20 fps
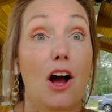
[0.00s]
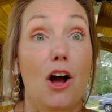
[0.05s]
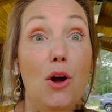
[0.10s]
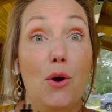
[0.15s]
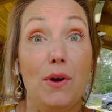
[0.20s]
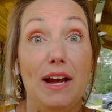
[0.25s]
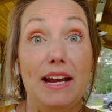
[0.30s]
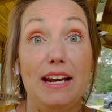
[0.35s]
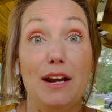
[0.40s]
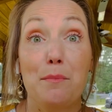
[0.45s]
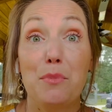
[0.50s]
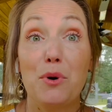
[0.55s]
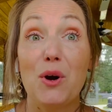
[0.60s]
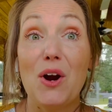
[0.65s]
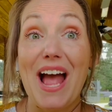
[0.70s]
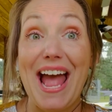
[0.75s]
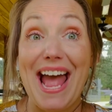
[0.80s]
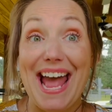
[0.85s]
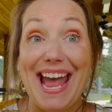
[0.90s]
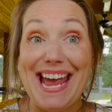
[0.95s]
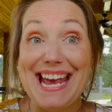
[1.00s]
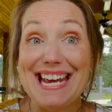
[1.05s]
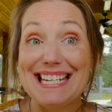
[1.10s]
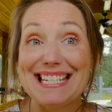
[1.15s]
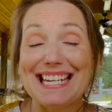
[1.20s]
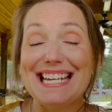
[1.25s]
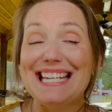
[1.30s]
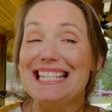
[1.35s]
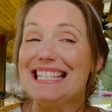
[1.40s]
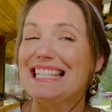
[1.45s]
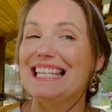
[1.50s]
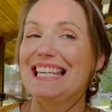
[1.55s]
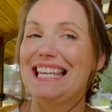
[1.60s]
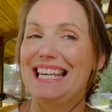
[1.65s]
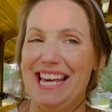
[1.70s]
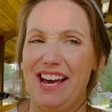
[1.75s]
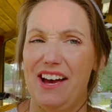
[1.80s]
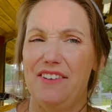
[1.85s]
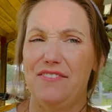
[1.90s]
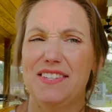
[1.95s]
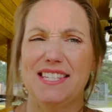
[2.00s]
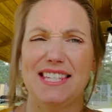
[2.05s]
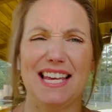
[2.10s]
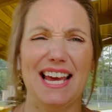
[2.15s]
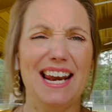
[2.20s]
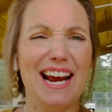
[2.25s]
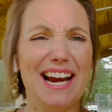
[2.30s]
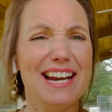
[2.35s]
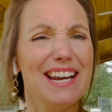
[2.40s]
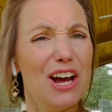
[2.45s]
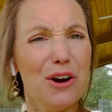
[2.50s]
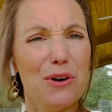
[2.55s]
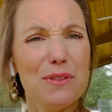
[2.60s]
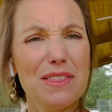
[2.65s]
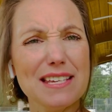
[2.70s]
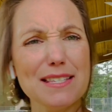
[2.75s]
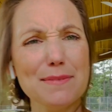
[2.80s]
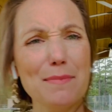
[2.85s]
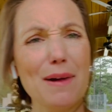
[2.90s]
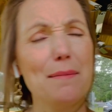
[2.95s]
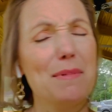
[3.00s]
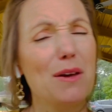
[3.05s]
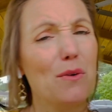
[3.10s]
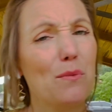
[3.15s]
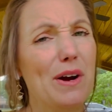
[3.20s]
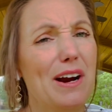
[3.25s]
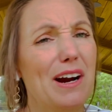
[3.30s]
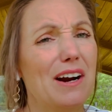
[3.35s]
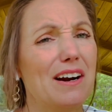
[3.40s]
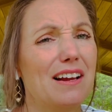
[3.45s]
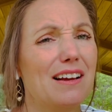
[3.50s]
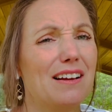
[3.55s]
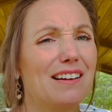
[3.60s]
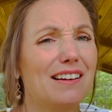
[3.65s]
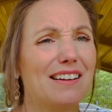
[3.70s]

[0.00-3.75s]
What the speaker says: Okay, number 8 is gifts. And I know this might be weird.